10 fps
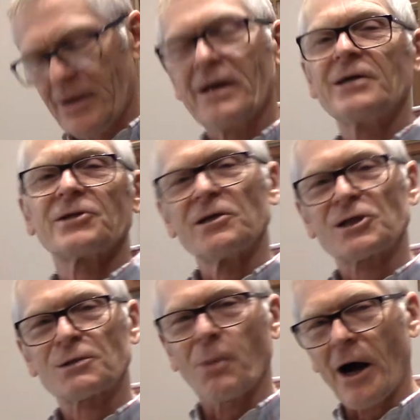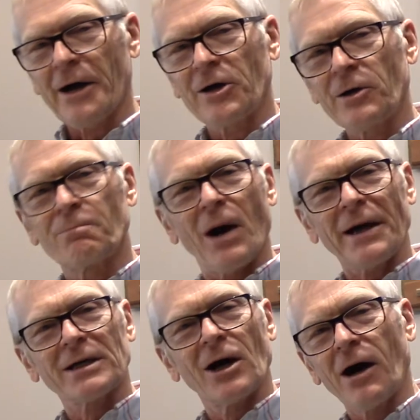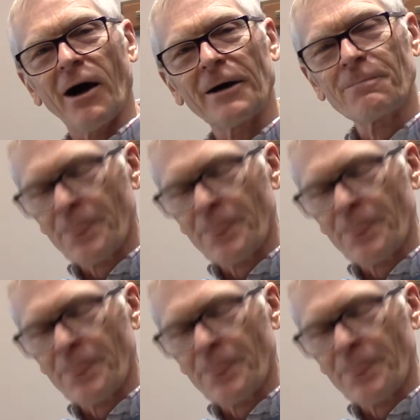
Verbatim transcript: is inspired by God